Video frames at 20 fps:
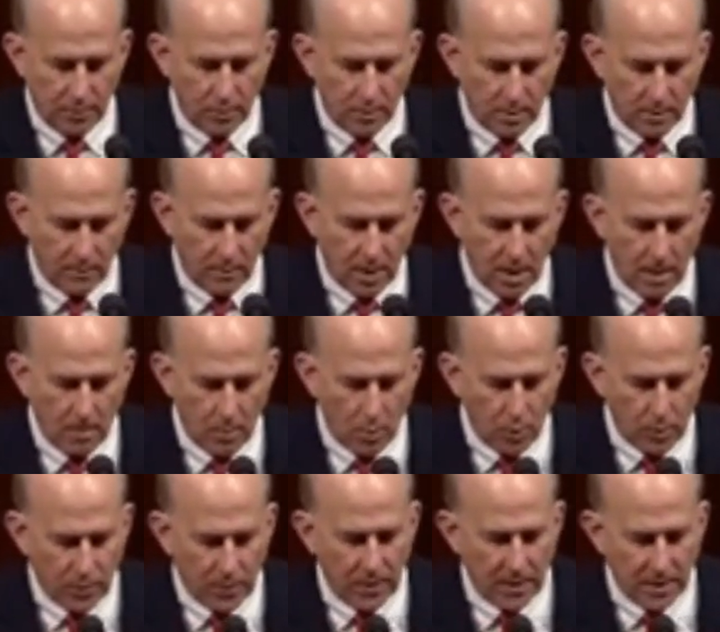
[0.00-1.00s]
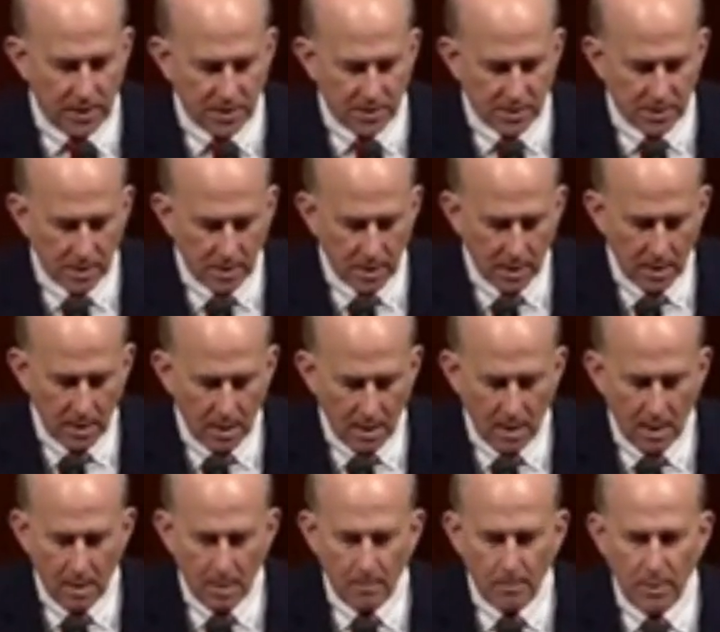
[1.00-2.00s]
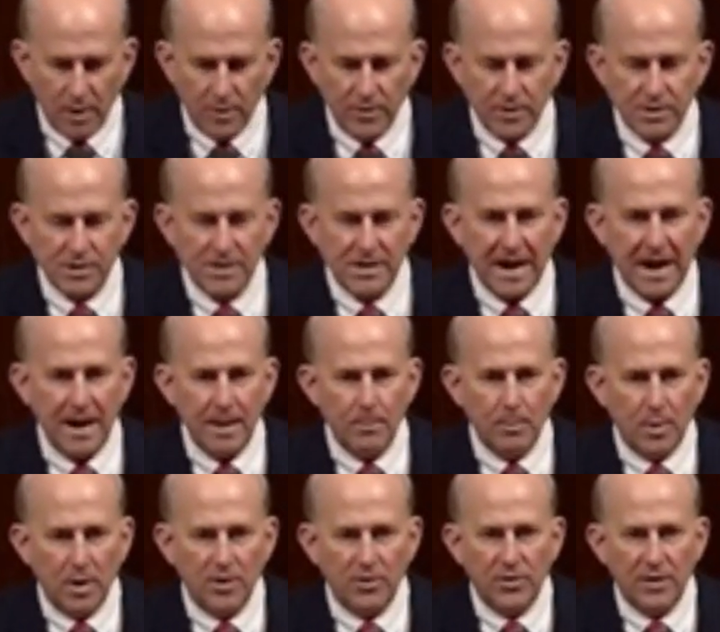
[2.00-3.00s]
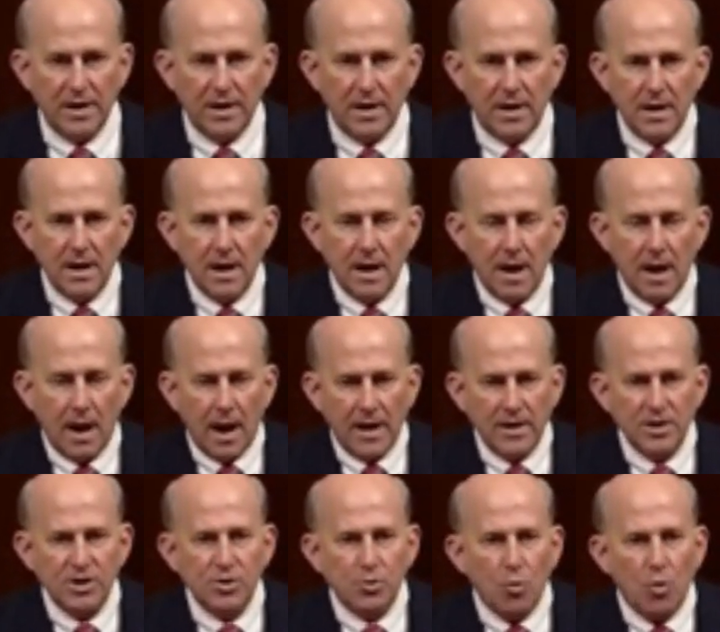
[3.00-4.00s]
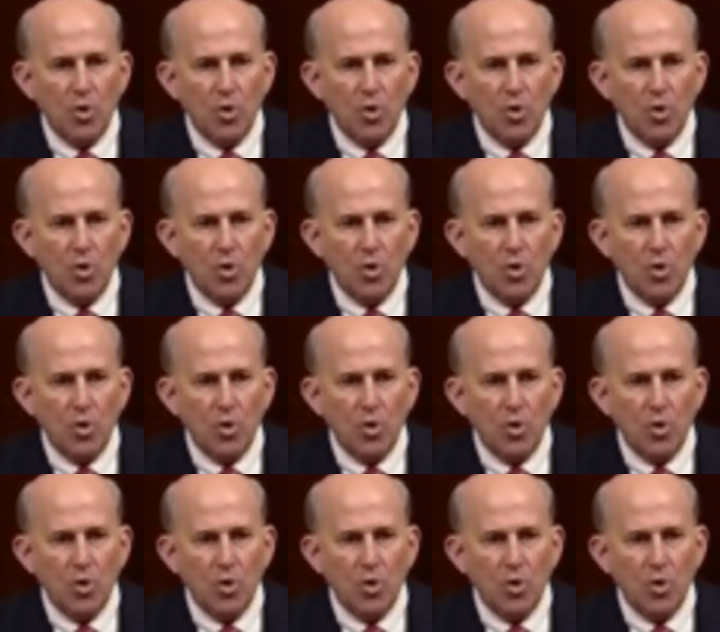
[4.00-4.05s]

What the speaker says: But the statement that I just want Congress to do something,